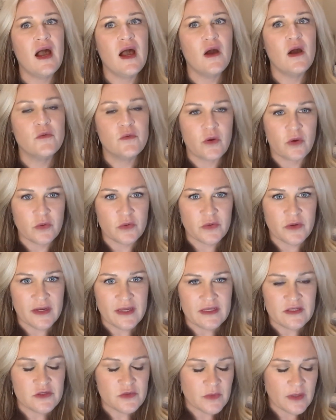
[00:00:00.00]
Road
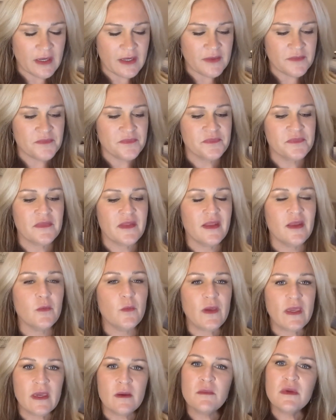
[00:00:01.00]
rage, right?
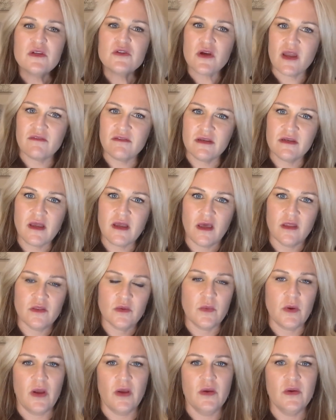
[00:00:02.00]
We can be driving down the
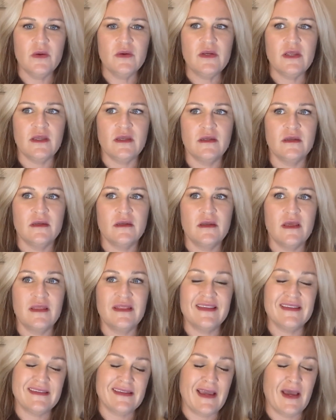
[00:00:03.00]
road and
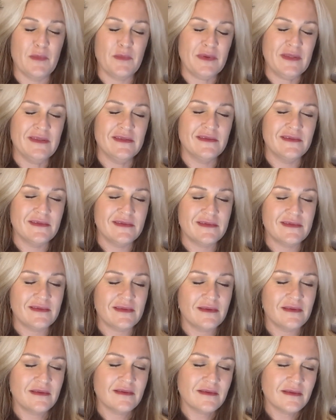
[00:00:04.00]
this happens
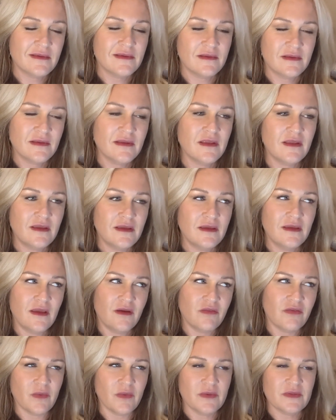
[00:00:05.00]

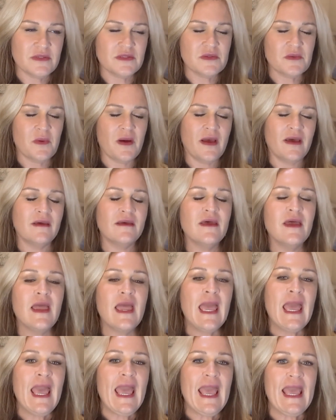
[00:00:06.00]
every once in a while,
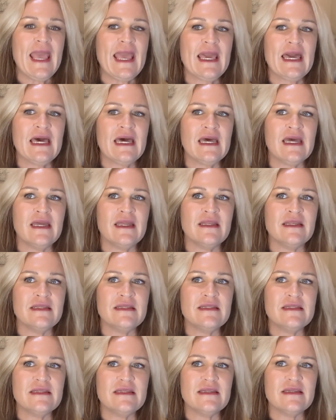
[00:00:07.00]

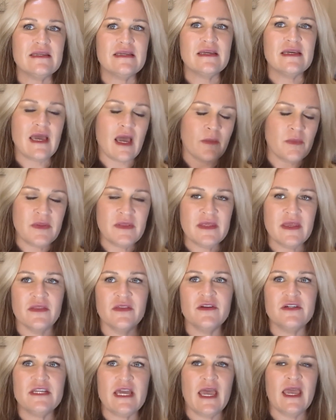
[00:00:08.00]
and it happened the
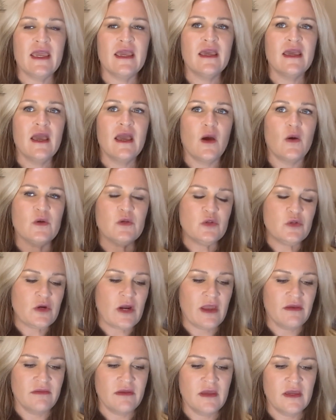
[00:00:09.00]
other day. I was
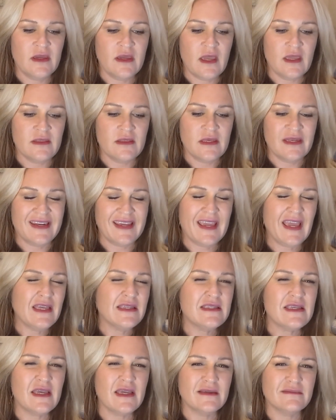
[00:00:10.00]
driving and then I
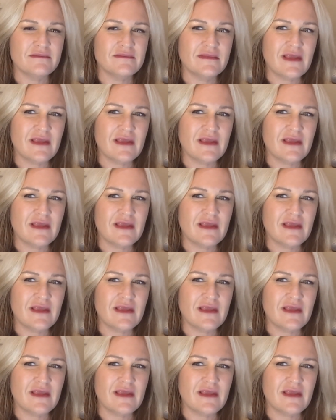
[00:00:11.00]
guess I